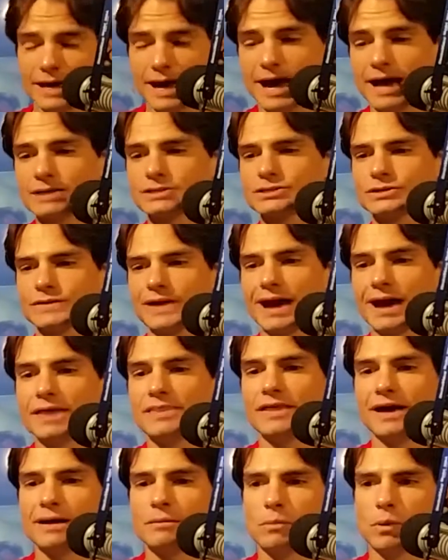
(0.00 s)
Yeah, so
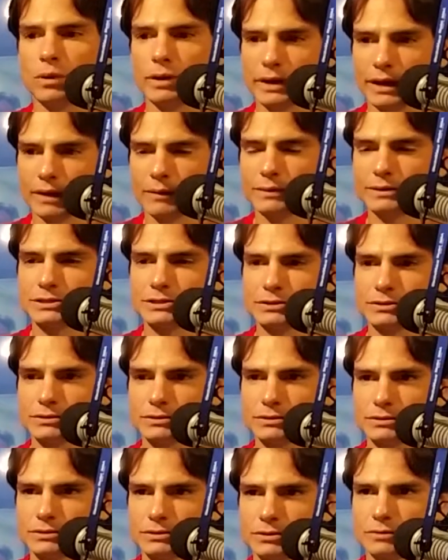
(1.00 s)
that morning I went to
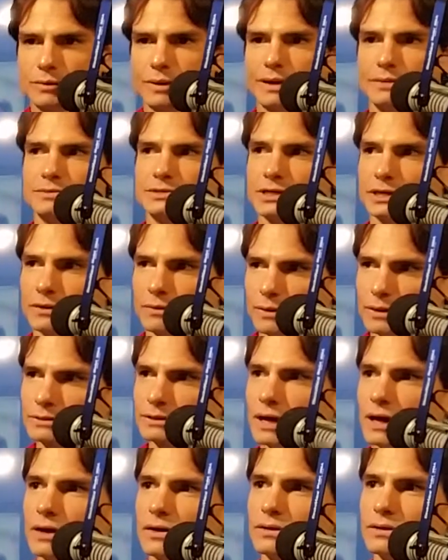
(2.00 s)
go to the YMCA, worked
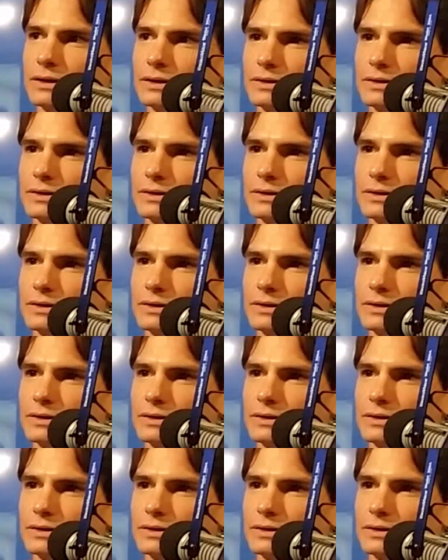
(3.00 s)
out,